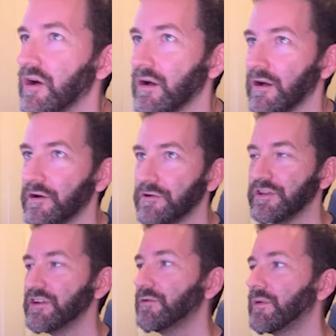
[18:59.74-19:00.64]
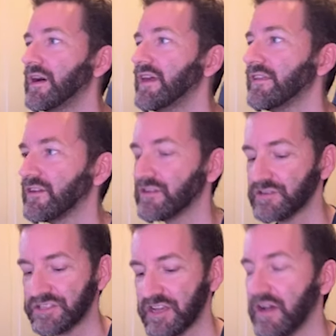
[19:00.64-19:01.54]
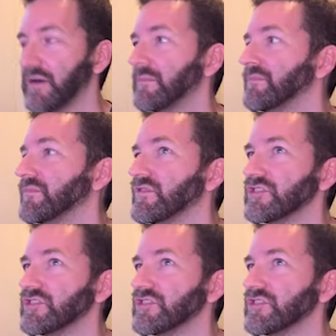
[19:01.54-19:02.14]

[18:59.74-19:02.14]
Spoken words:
Oh, you know what? There's the